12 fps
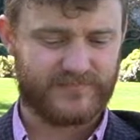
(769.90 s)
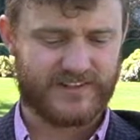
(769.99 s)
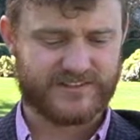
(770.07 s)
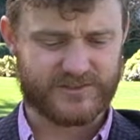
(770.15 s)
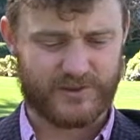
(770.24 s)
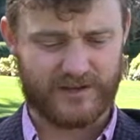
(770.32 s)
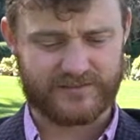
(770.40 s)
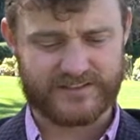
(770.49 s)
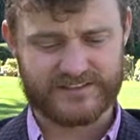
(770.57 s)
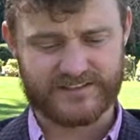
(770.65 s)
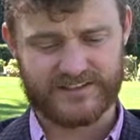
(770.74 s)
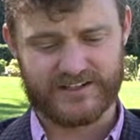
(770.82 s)
So
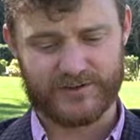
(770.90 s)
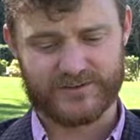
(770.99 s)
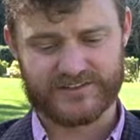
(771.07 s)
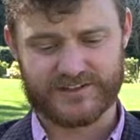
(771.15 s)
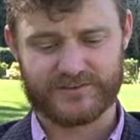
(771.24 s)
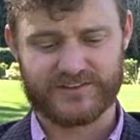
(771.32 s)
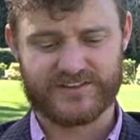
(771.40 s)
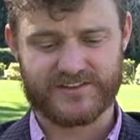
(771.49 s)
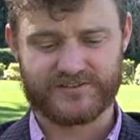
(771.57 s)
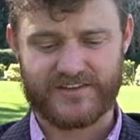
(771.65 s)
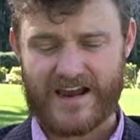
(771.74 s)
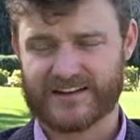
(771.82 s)
obviously, there's a difference in
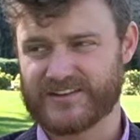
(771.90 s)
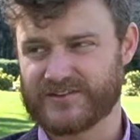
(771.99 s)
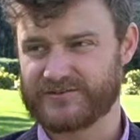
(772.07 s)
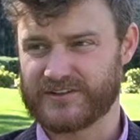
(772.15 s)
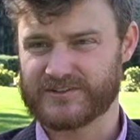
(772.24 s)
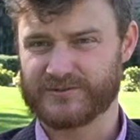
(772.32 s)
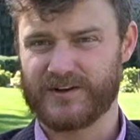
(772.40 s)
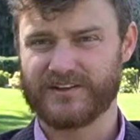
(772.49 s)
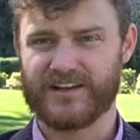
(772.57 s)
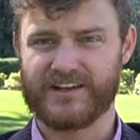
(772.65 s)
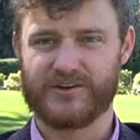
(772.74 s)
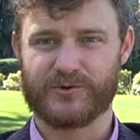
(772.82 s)
the fact in the first one,
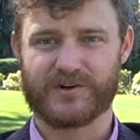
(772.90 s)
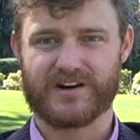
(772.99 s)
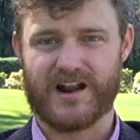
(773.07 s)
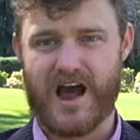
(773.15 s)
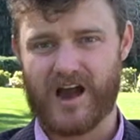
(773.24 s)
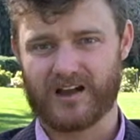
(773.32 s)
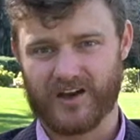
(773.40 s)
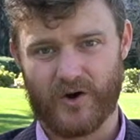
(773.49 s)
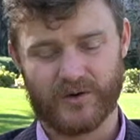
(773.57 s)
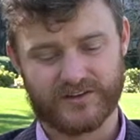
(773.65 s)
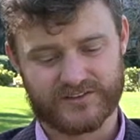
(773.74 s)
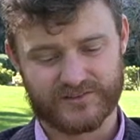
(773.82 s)
like you're not
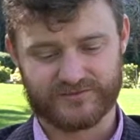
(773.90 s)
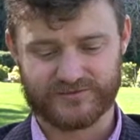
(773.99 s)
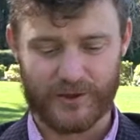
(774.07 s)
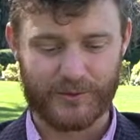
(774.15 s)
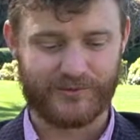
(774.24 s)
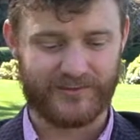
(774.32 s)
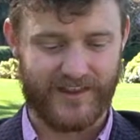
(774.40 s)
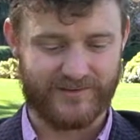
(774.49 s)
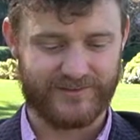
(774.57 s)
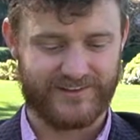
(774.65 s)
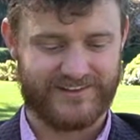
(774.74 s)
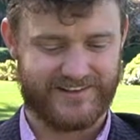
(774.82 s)
going to float
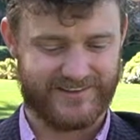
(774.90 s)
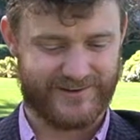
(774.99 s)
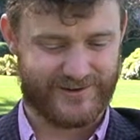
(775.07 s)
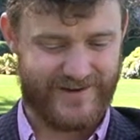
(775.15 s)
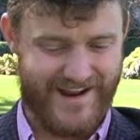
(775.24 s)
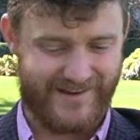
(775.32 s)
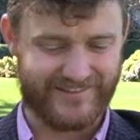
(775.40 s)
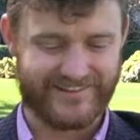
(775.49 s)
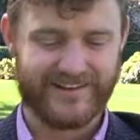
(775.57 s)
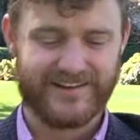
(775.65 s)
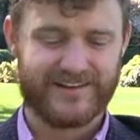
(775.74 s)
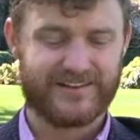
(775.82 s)
safely to the ground.
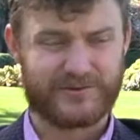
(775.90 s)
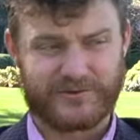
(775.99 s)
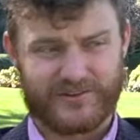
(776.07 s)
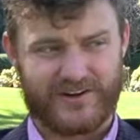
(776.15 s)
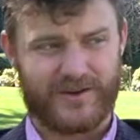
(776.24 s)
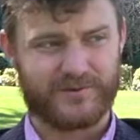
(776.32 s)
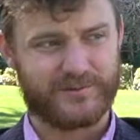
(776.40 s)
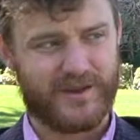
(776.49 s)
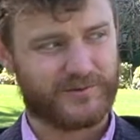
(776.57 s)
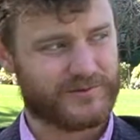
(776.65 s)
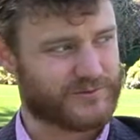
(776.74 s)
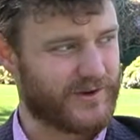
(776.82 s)
So it's all right, we
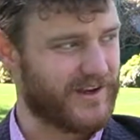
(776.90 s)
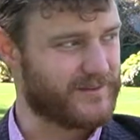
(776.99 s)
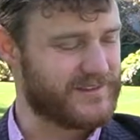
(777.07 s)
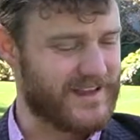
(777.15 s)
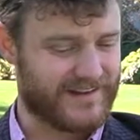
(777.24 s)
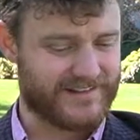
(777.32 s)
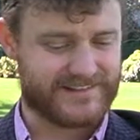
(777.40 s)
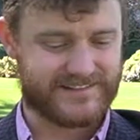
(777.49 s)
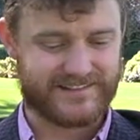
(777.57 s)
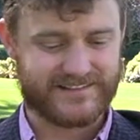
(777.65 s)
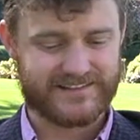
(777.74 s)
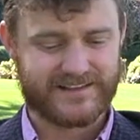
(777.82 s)
may restrain him in that
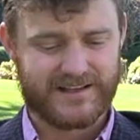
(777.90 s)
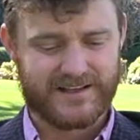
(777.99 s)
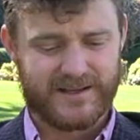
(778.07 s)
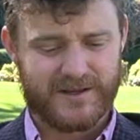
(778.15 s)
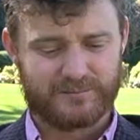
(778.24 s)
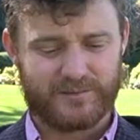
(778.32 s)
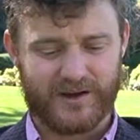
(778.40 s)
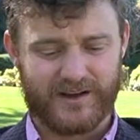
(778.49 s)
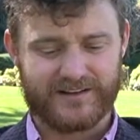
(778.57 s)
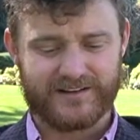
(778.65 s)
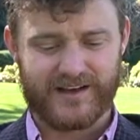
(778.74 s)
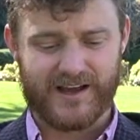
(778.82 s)
instance.
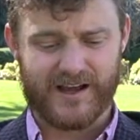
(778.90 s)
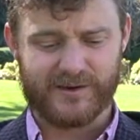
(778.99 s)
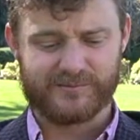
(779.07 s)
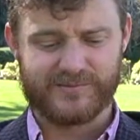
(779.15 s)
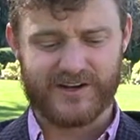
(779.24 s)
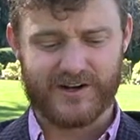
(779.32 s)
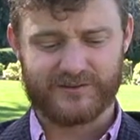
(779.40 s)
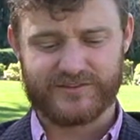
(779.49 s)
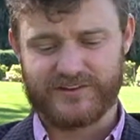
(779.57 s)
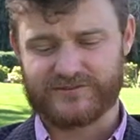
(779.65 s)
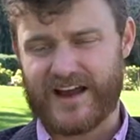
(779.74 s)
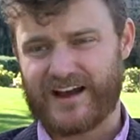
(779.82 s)
But, if
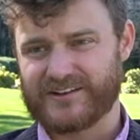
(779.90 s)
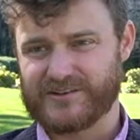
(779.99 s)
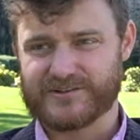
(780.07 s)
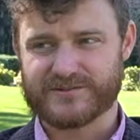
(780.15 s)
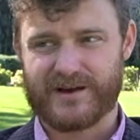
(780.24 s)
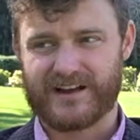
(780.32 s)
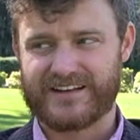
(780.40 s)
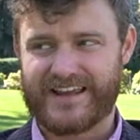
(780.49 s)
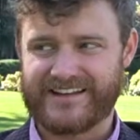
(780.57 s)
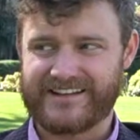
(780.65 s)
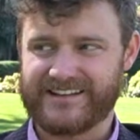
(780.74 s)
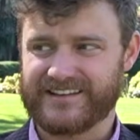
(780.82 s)
he values spontaneity